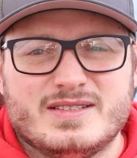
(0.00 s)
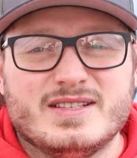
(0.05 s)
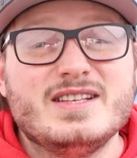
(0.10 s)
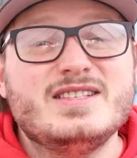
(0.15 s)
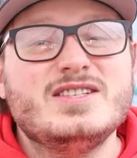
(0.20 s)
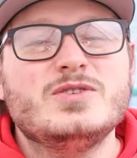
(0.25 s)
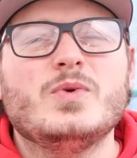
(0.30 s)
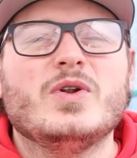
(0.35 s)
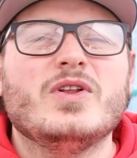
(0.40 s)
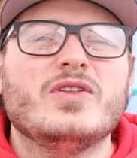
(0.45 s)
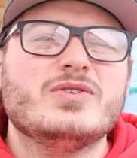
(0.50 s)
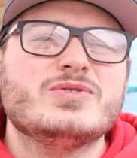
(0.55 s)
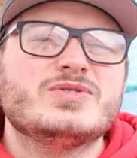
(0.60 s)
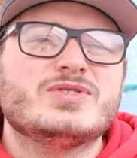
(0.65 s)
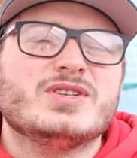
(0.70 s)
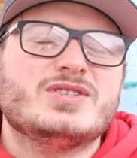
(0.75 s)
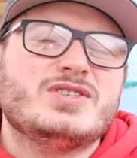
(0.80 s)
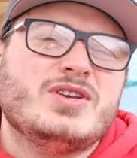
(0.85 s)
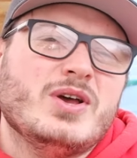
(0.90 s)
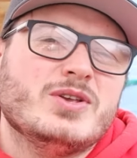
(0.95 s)
So this is one of those
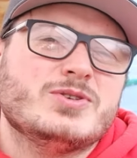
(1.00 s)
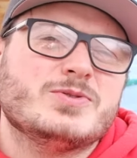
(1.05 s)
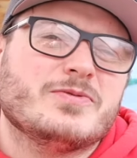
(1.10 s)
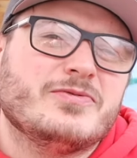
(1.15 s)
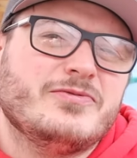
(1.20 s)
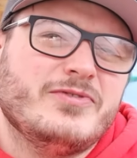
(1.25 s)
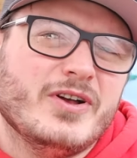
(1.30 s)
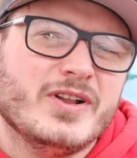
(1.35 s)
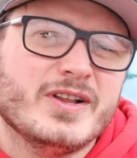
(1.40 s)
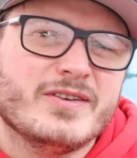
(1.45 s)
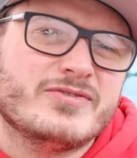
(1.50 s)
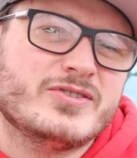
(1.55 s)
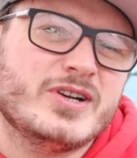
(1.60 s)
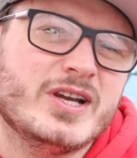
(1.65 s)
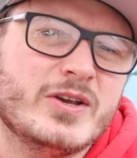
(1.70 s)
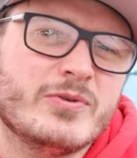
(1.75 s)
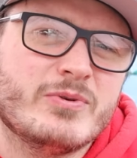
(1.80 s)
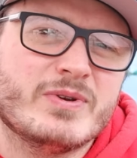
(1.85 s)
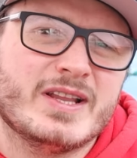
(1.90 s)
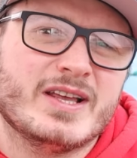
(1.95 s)
that turns up fairly
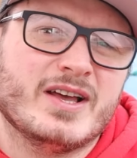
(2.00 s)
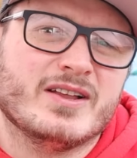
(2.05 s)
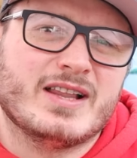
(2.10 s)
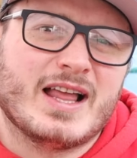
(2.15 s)
frequently